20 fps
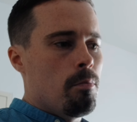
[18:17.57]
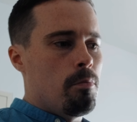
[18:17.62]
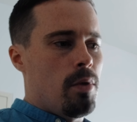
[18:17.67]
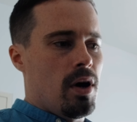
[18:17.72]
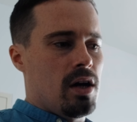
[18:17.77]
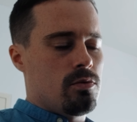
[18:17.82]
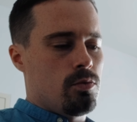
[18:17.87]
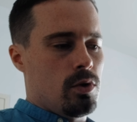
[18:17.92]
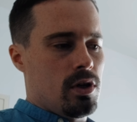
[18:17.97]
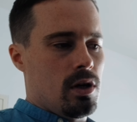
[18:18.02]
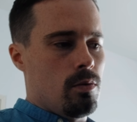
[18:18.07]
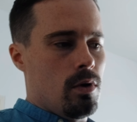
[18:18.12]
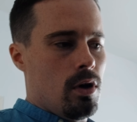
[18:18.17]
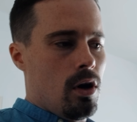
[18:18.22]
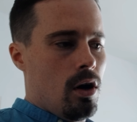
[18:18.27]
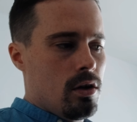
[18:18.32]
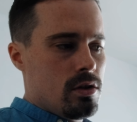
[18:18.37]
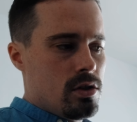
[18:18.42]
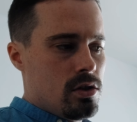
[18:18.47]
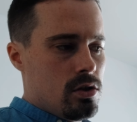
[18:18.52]
But what I will
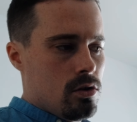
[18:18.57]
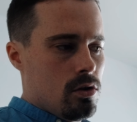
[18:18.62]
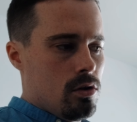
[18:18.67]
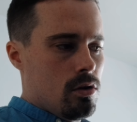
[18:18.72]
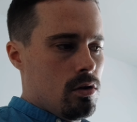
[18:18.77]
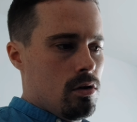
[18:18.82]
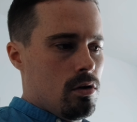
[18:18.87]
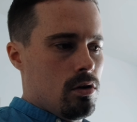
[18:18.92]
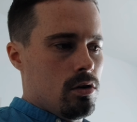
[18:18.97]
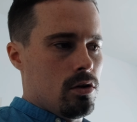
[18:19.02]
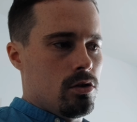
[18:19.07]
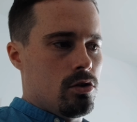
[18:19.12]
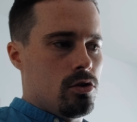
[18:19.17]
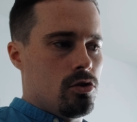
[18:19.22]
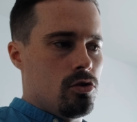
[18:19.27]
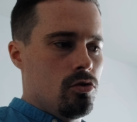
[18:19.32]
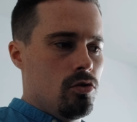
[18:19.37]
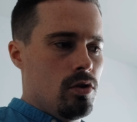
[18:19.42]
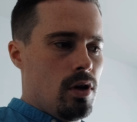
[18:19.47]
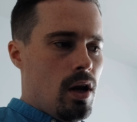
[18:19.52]
also
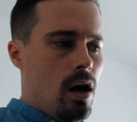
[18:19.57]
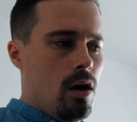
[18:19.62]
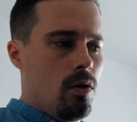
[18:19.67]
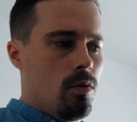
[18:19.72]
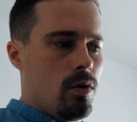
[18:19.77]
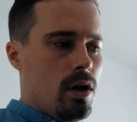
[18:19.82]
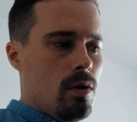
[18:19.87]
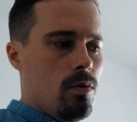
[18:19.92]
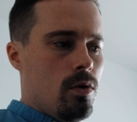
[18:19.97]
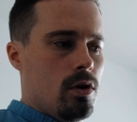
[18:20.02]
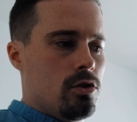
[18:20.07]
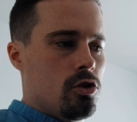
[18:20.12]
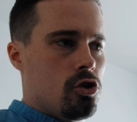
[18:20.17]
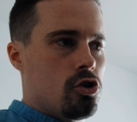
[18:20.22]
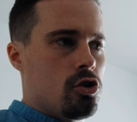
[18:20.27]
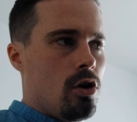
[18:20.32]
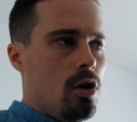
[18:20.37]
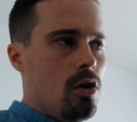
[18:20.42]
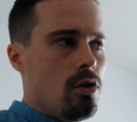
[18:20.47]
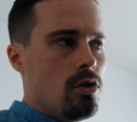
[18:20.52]
do now, what I want to
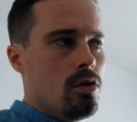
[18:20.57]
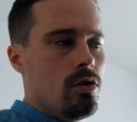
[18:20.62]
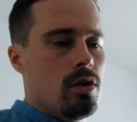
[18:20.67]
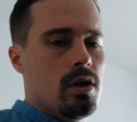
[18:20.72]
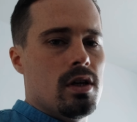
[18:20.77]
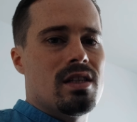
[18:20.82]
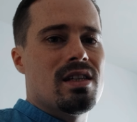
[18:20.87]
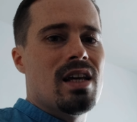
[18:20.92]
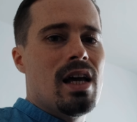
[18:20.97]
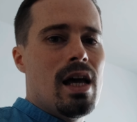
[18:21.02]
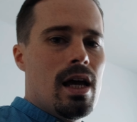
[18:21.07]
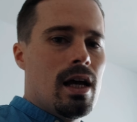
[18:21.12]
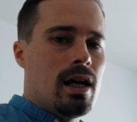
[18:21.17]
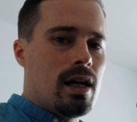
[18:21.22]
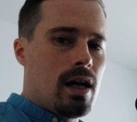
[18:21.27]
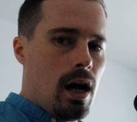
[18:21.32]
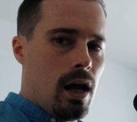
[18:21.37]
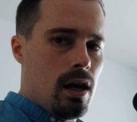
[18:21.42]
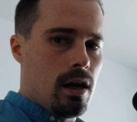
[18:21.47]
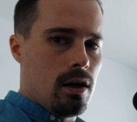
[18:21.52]
show you is
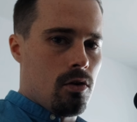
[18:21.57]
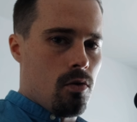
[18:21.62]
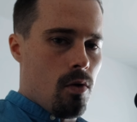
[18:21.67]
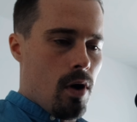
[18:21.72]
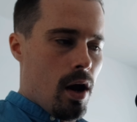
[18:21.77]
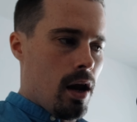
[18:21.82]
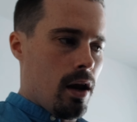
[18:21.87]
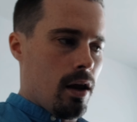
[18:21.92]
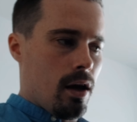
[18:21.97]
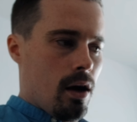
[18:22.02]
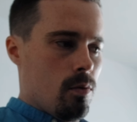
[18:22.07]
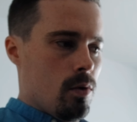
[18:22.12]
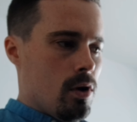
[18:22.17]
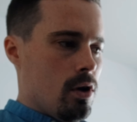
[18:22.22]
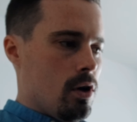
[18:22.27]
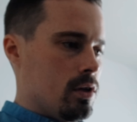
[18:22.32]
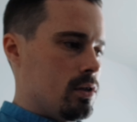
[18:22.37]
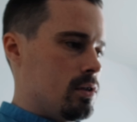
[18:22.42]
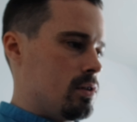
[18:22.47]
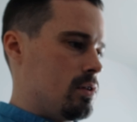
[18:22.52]
color grading. I will
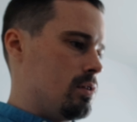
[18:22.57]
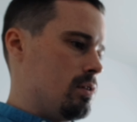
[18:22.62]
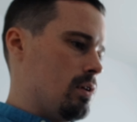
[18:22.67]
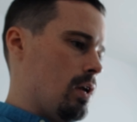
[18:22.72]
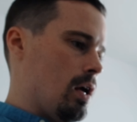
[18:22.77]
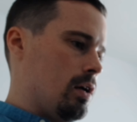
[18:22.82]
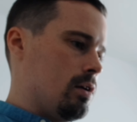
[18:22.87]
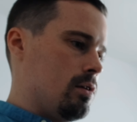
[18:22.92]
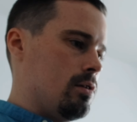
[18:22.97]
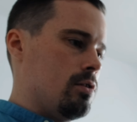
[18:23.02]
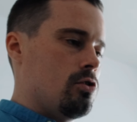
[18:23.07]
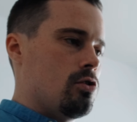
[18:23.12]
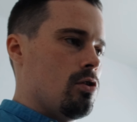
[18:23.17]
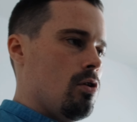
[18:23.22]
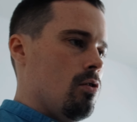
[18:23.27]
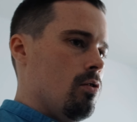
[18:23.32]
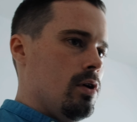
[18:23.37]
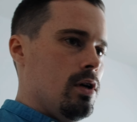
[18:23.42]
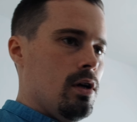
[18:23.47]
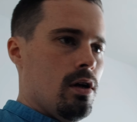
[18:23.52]
not like
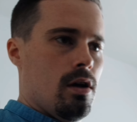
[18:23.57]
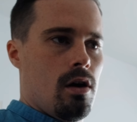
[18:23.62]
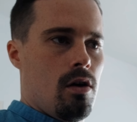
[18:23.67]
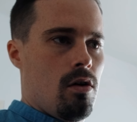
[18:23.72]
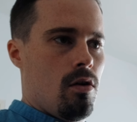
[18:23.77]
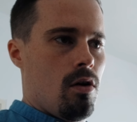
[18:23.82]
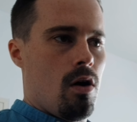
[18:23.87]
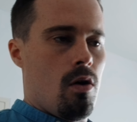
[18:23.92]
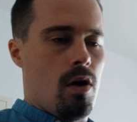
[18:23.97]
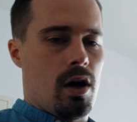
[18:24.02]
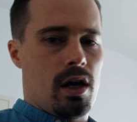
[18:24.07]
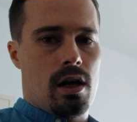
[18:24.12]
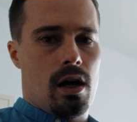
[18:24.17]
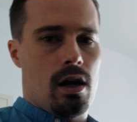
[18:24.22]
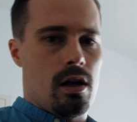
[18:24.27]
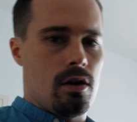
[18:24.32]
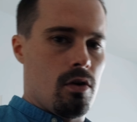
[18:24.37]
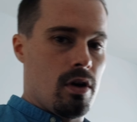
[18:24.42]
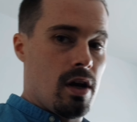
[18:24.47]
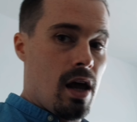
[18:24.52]
show here now how I
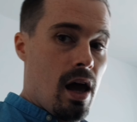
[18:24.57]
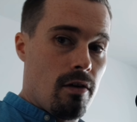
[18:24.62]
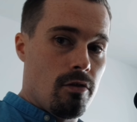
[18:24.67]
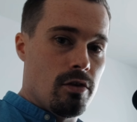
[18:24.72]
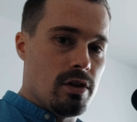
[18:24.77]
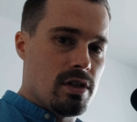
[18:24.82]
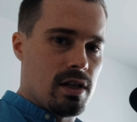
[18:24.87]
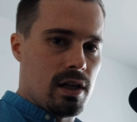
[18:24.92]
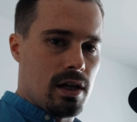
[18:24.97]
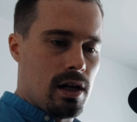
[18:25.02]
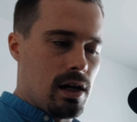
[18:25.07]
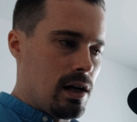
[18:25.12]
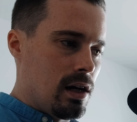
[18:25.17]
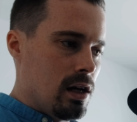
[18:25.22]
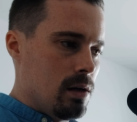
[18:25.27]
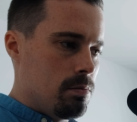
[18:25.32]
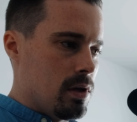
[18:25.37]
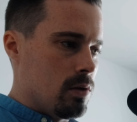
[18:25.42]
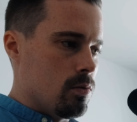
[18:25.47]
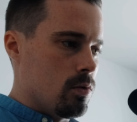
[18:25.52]
color grade every single
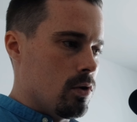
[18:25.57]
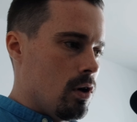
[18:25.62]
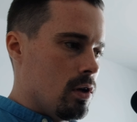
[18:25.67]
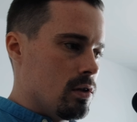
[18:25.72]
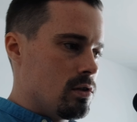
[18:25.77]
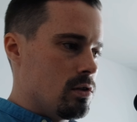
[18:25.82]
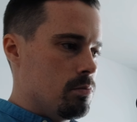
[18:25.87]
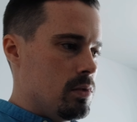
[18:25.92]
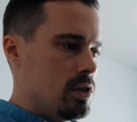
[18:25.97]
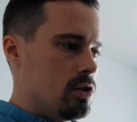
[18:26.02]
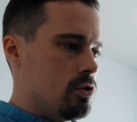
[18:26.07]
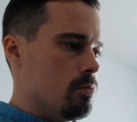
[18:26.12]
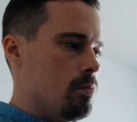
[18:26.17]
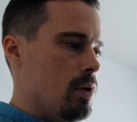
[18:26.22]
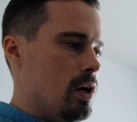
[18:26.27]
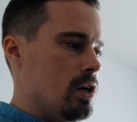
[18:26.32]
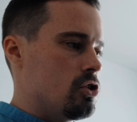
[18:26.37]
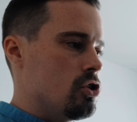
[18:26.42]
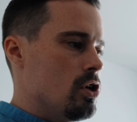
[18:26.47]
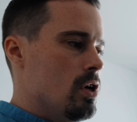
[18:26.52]
clip. That would also be too much.